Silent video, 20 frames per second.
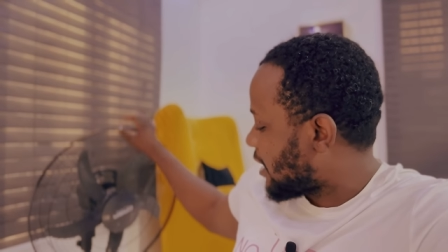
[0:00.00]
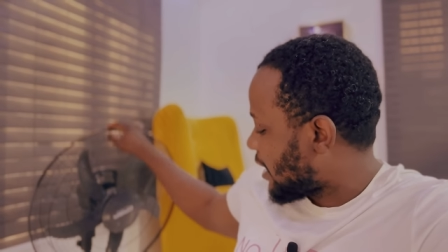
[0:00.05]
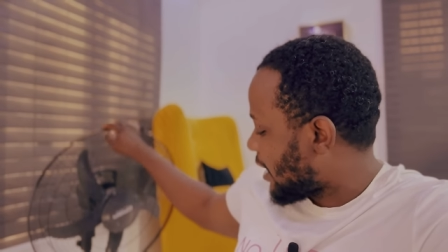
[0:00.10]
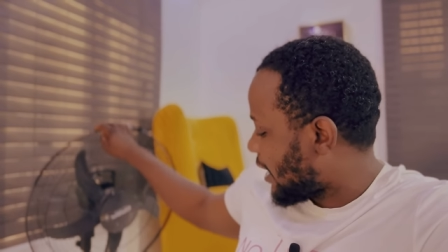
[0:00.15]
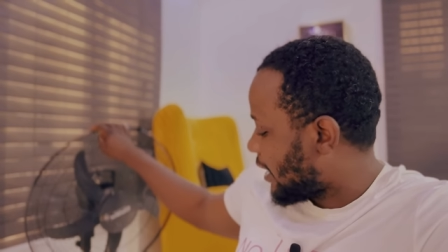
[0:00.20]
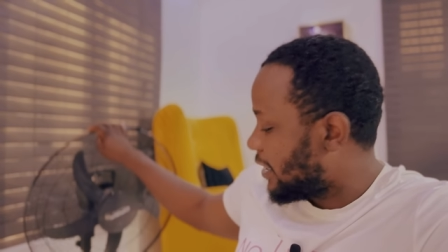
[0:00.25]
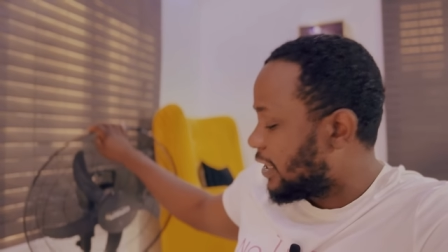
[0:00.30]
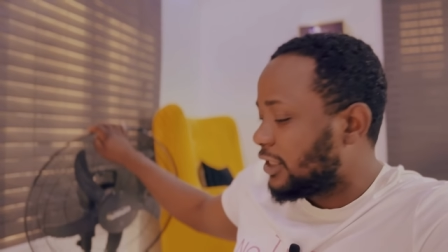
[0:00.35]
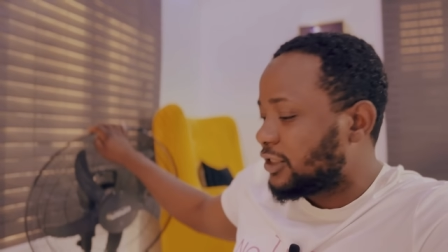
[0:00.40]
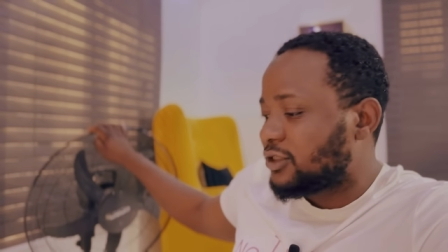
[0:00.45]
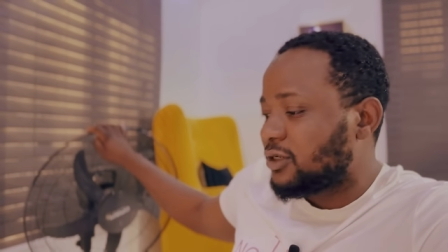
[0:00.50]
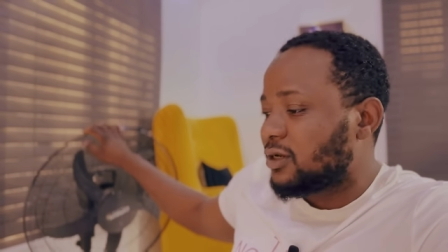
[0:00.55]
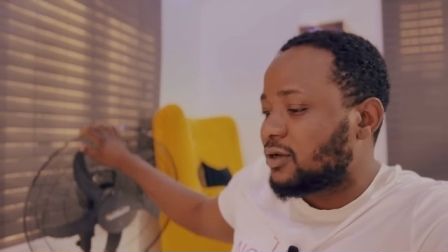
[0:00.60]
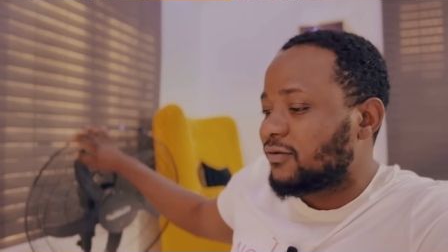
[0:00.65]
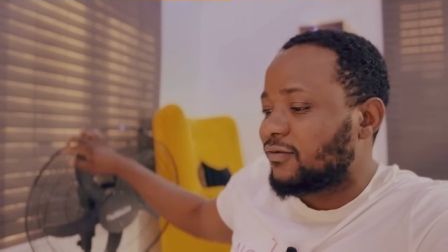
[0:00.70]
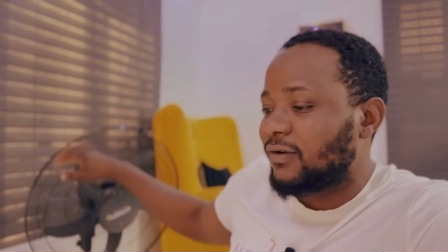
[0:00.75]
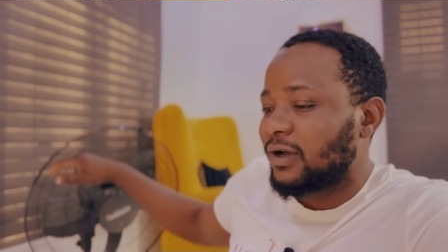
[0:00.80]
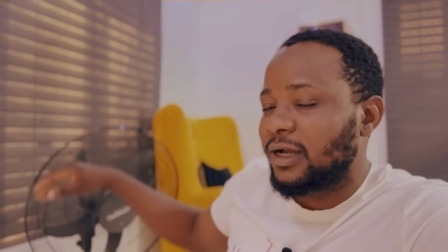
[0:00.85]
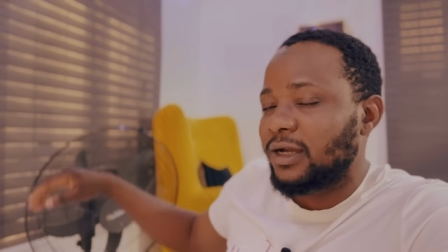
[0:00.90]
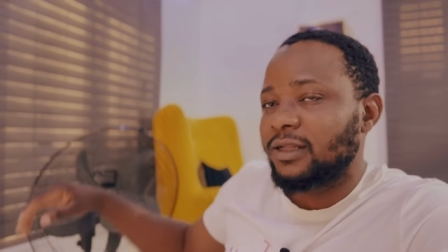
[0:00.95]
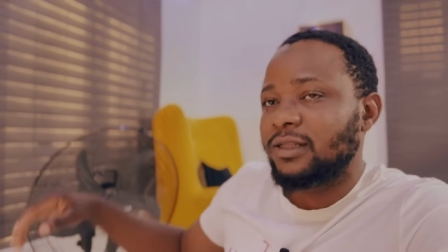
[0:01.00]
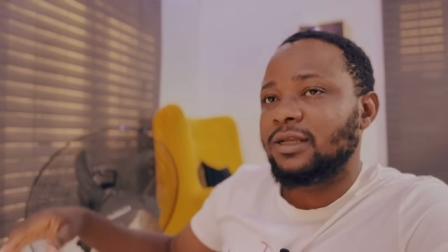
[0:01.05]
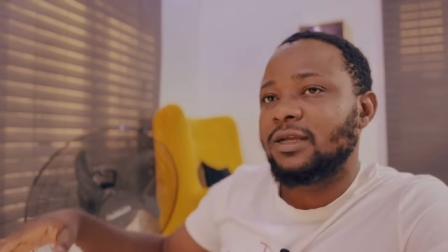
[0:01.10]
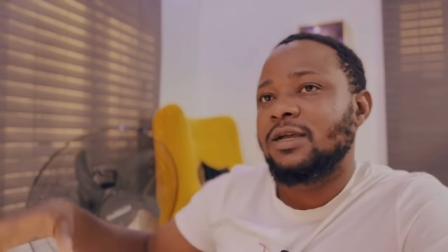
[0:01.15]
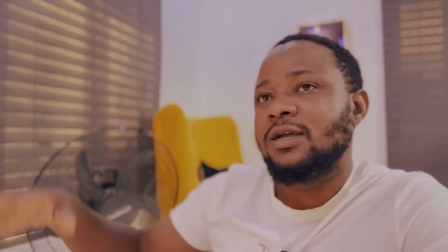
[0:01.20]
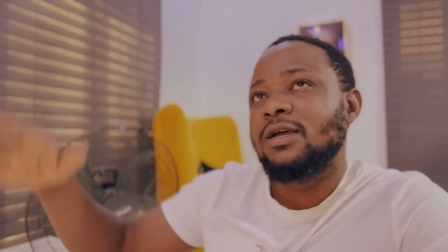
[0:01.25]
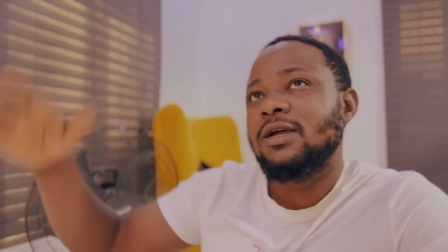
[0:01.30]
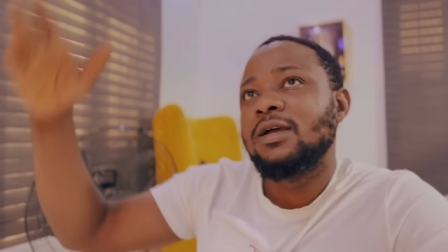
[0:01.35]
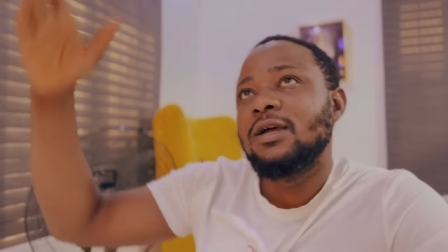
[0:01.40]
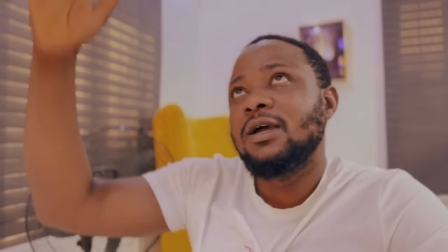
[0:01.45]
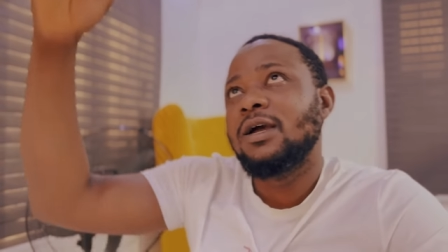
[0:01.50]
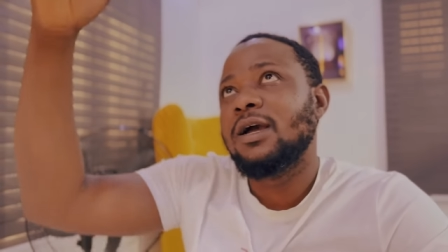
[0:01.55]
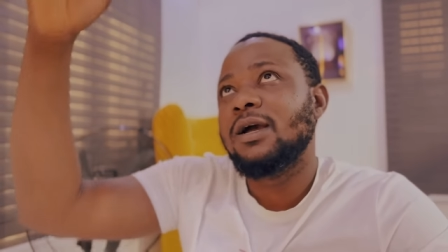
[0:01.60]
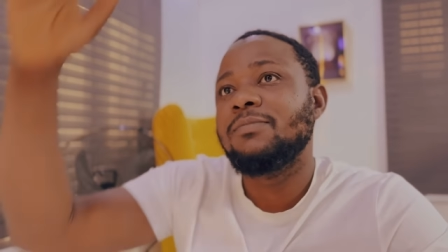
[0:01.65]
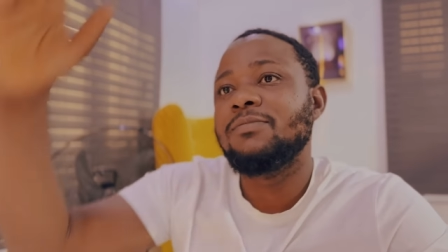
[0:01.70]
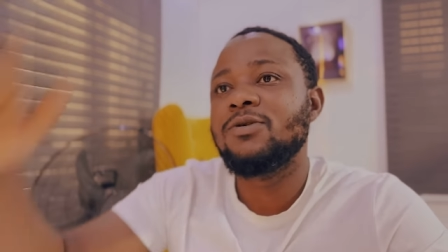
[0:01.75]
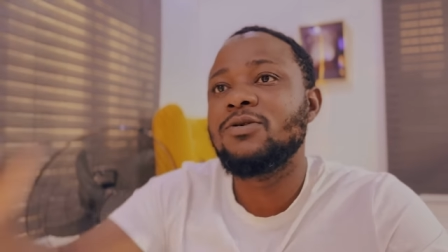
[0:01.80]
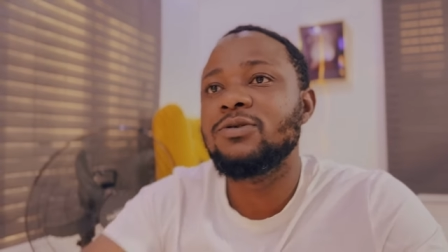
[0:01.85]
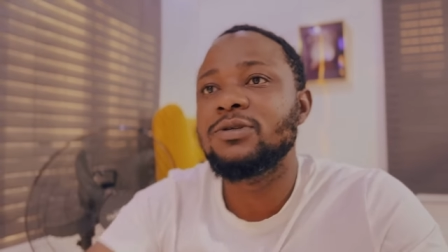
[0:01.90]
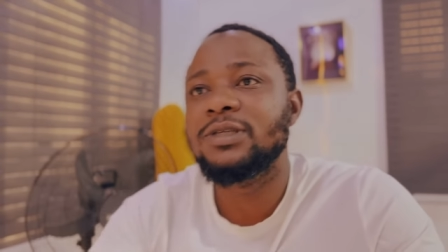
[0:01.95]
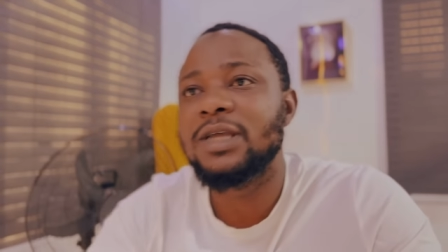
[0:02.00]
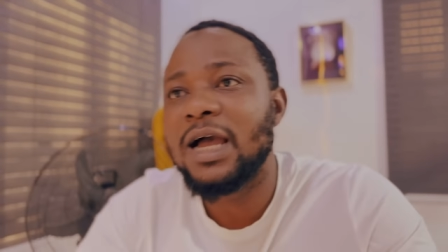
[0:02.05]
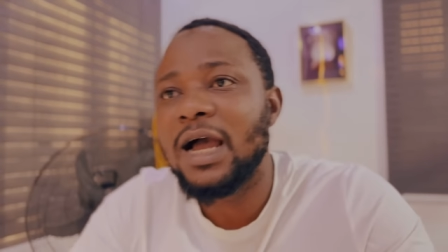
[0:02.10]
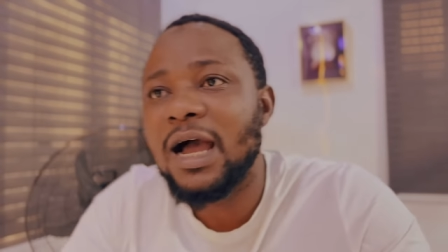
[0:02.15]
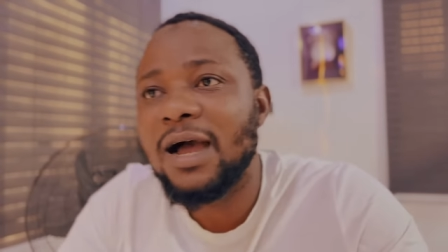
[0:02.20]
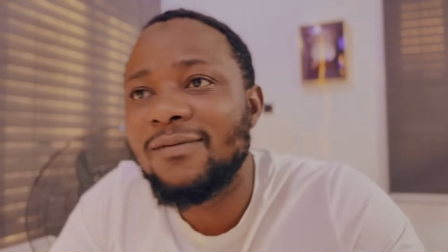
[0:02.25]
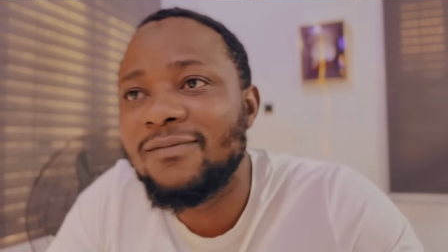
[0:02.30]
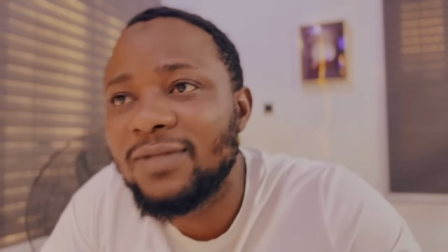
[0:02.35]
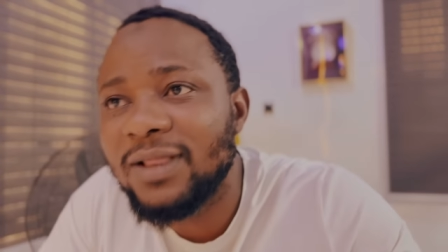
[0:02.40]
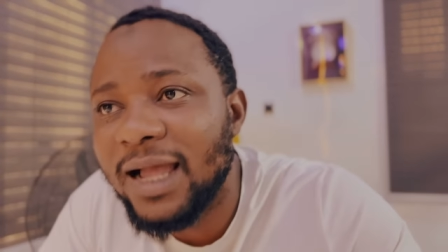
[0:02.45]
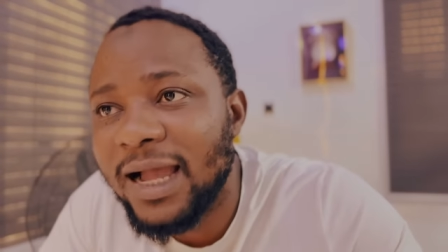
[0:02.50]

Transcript: uh, electric fan. My music, I have